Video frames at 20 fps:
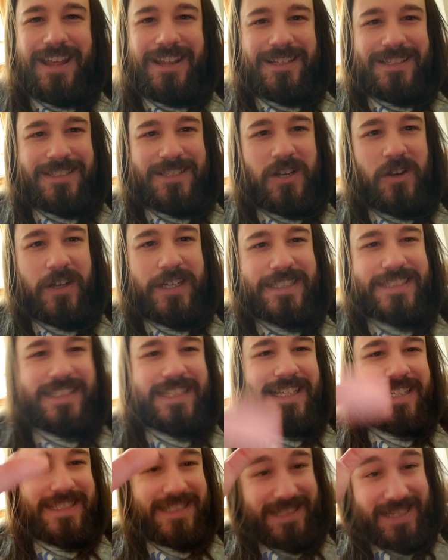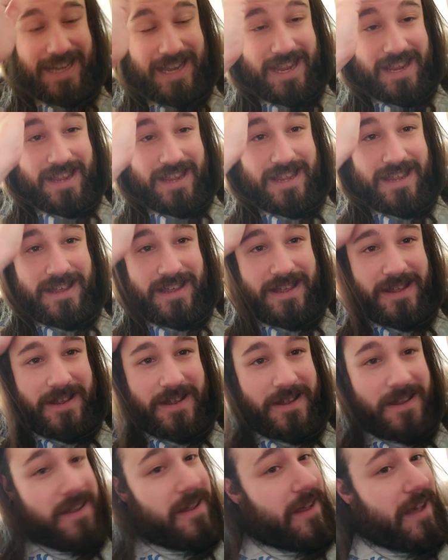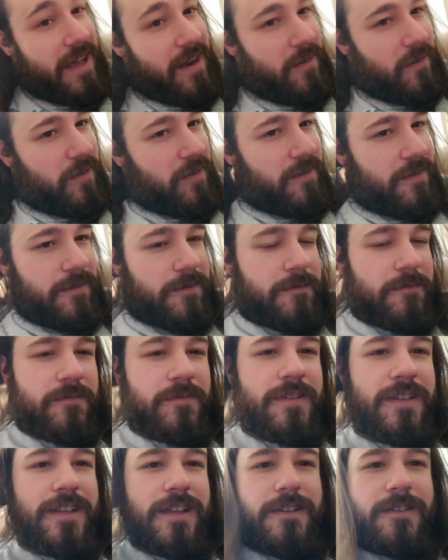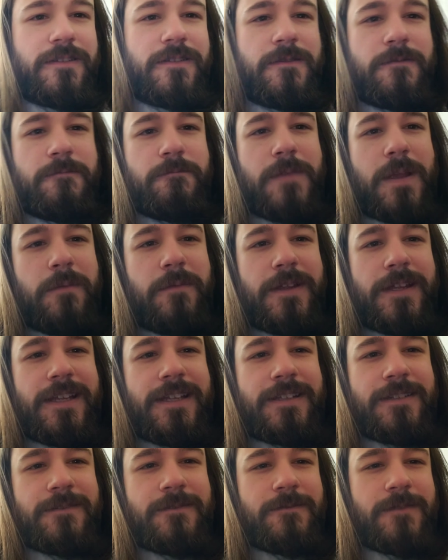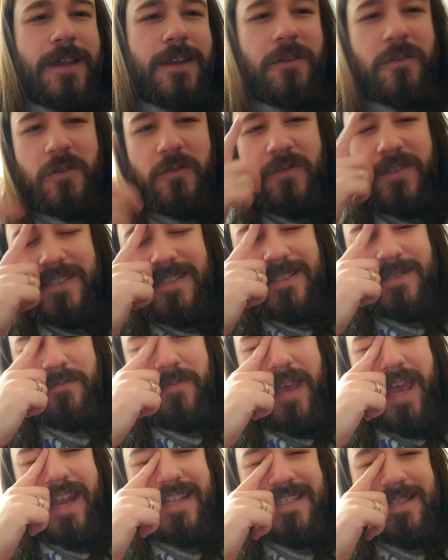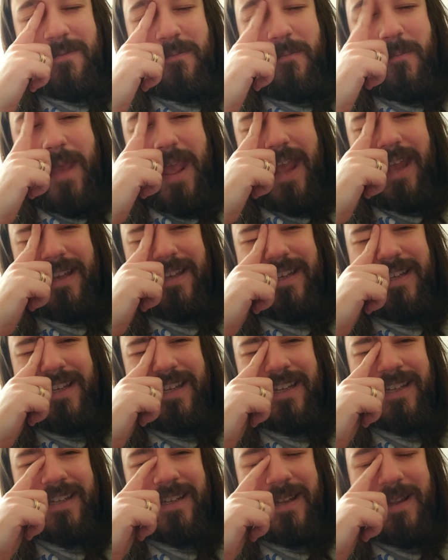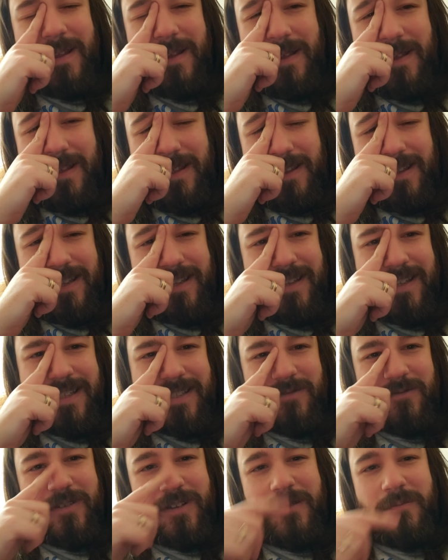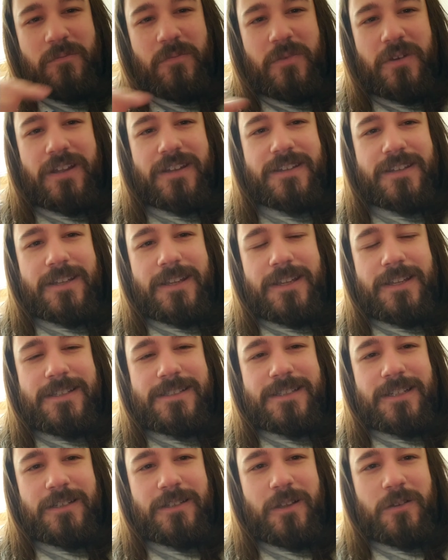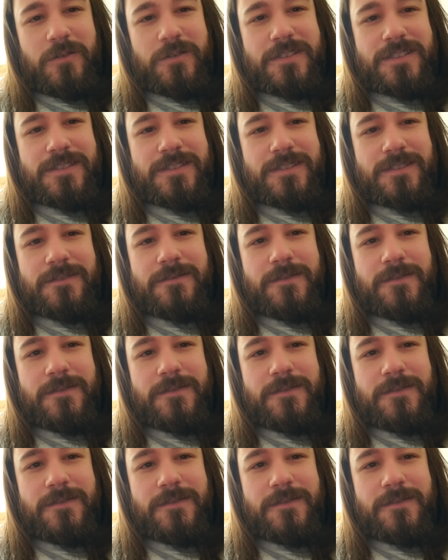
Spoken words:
his craziness. I don't. Maybe I don't know if he's as bad as in Mandy in this one, but he's close,